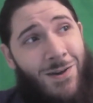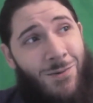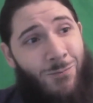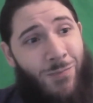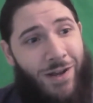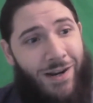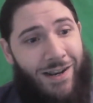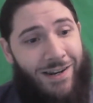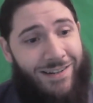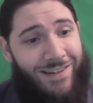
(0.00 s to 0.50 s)

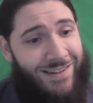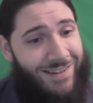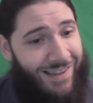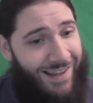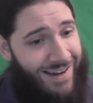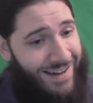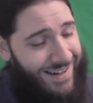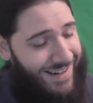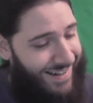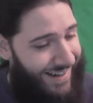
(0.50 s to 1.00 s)
But I did
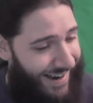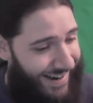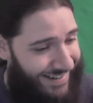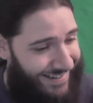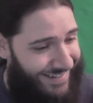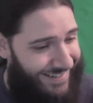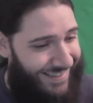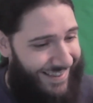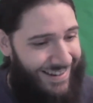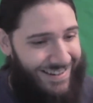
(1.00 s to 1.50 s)
like
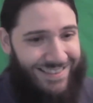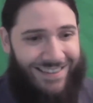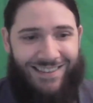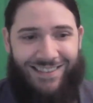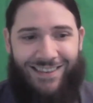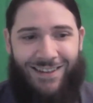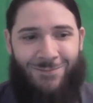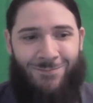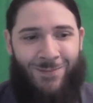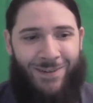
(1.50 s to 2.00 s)
the
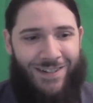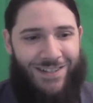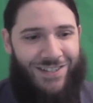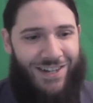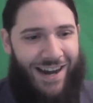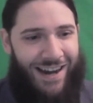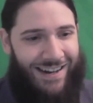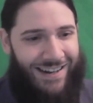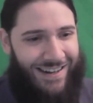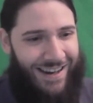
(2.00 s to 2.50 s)

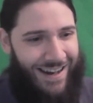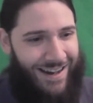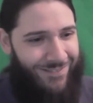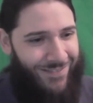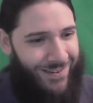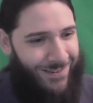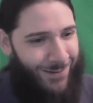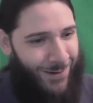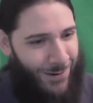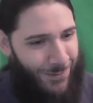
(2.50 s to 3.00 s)
Lumberjack game
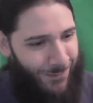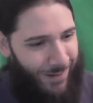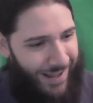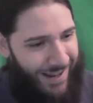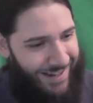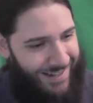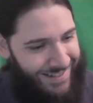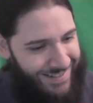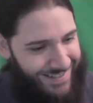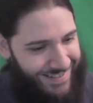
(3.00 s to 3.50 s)
in
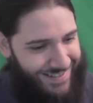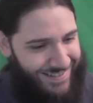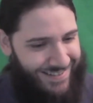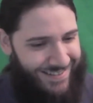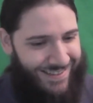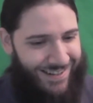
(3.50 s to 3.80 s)
Roblox.